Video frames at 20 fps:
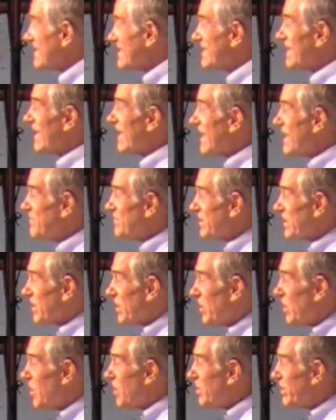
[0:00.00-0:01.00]
it's time to
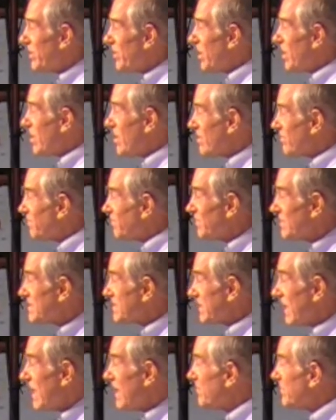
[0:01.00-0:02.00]
call it off.
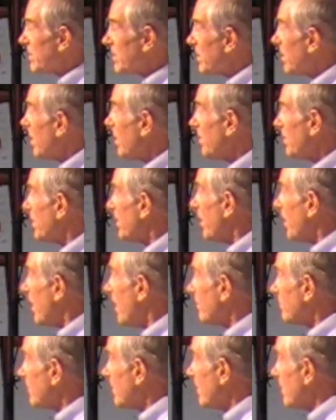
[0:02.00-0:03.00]
It's time
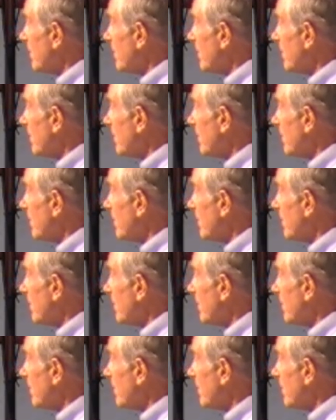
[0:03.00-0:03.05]
to